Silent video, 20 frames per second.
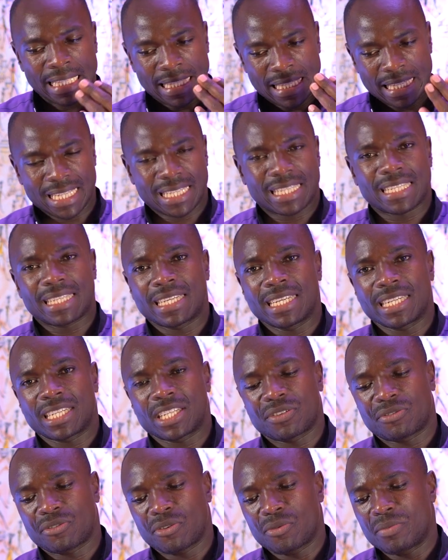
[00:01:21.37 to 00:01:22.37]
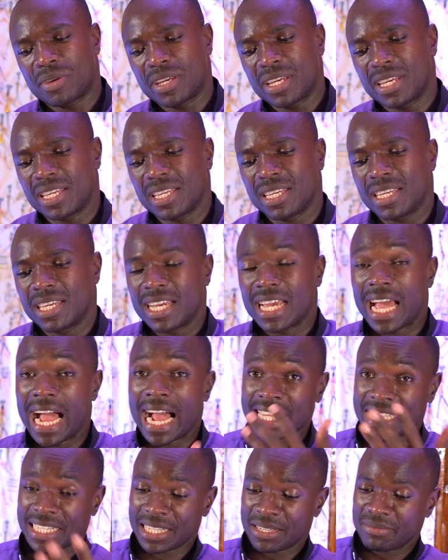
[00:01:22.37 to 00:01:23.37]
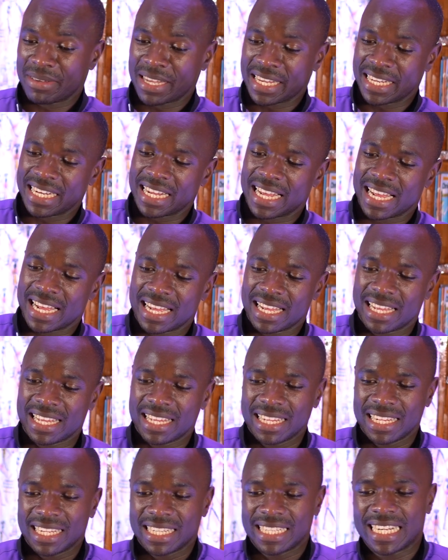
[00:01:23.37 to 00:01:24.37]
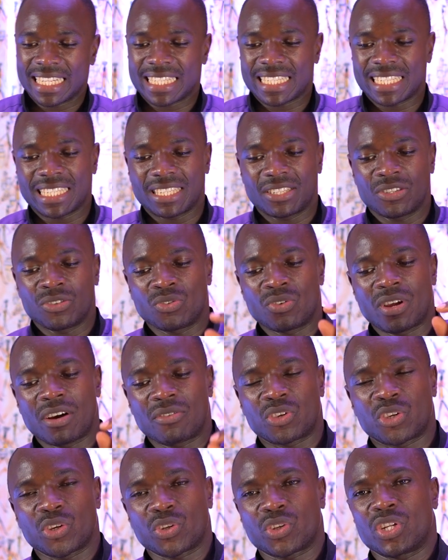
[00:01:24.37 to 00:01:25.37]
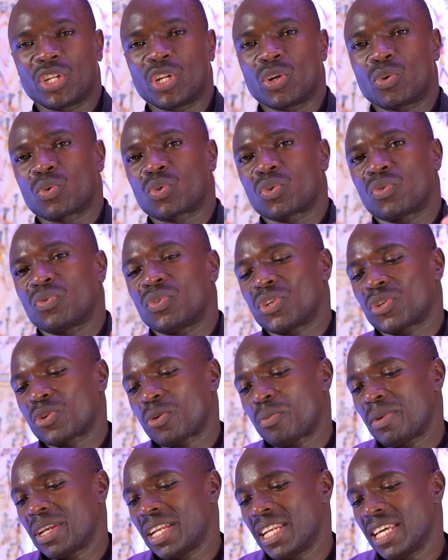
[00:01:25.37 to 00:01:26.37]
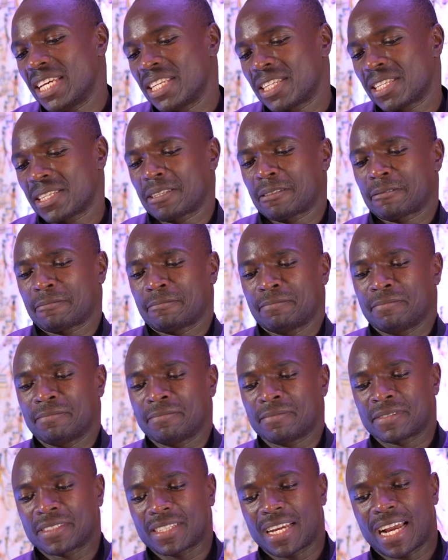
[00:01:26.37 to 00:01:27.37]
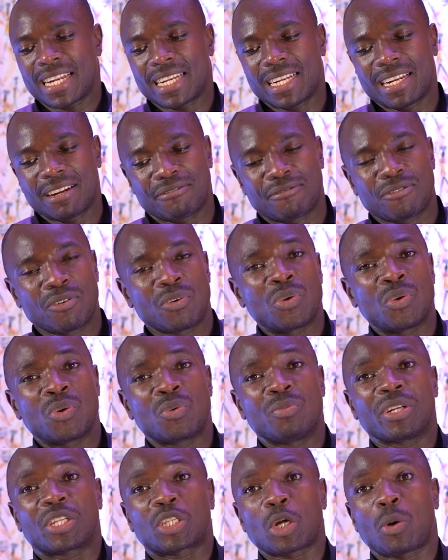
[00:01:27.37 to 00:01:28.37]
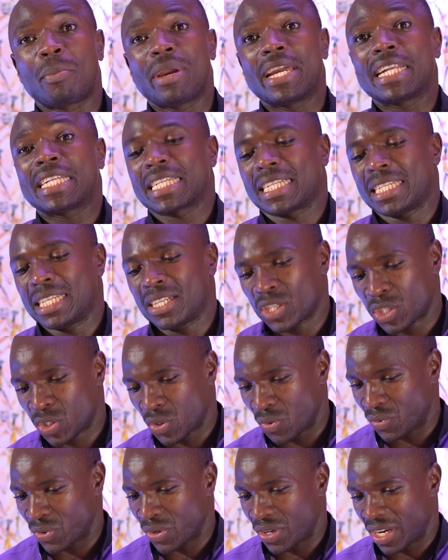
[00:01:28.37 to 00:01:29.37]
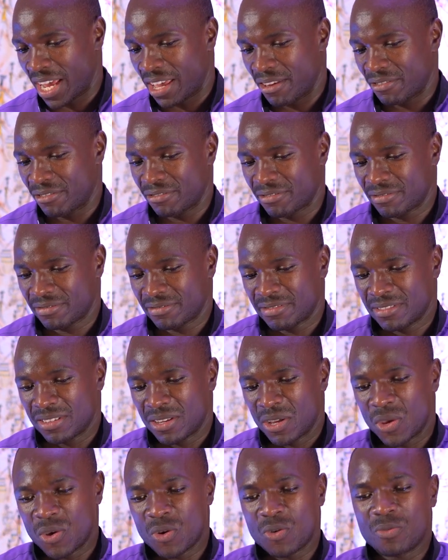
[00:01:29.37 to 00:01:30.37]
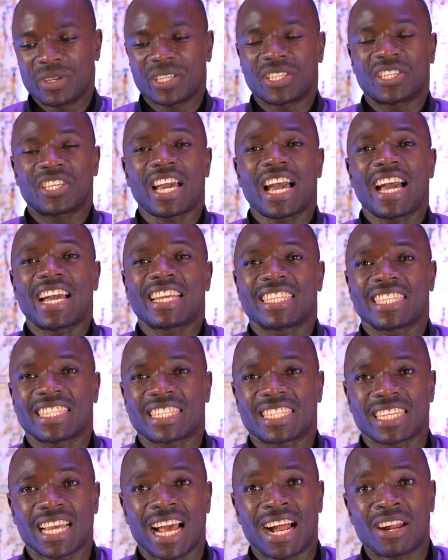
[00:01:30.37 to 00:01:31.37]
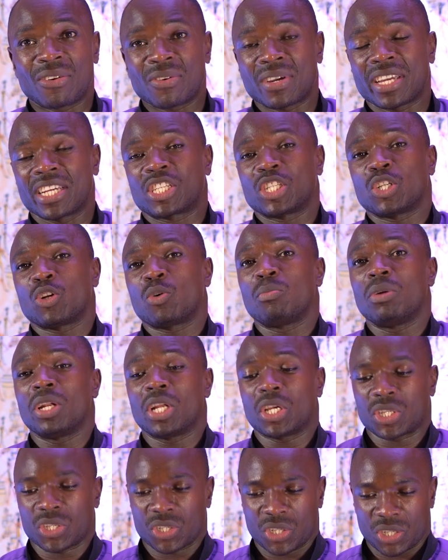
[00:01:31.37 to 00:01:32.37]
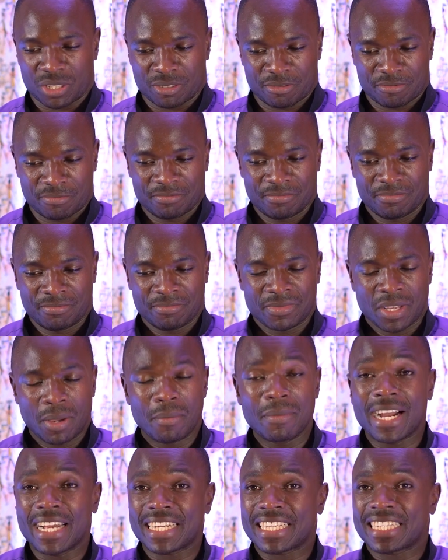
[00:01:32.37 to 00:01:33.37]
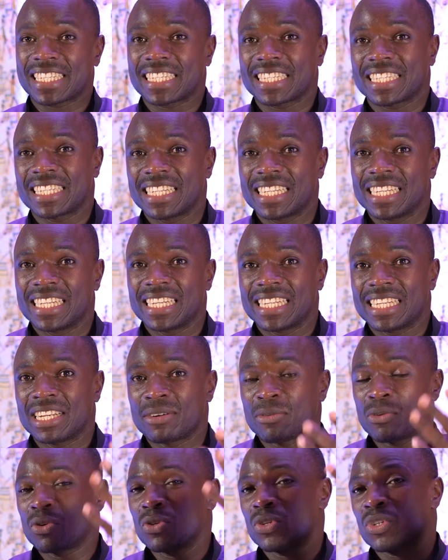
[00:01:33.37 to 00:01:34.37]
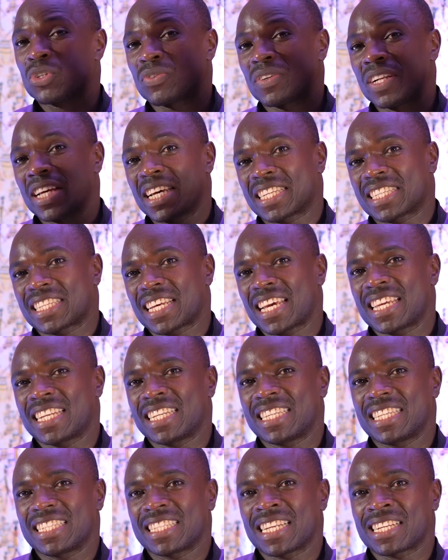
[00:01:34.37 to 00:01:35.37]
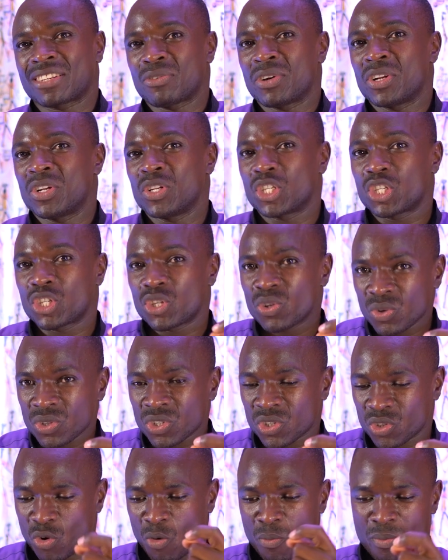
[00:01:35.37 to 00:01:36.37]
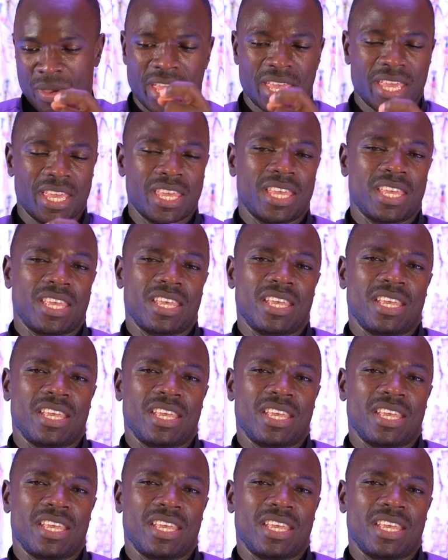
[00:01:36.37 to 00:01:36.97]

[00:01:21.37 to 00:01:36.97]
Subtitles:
just get it from me as a reminder that you'd have chosen the route of disobedience, and therefore you'll be tormented the rest of your life. You'll be judged and you'll get no blessing. But the good news of their side, that when you choose to obey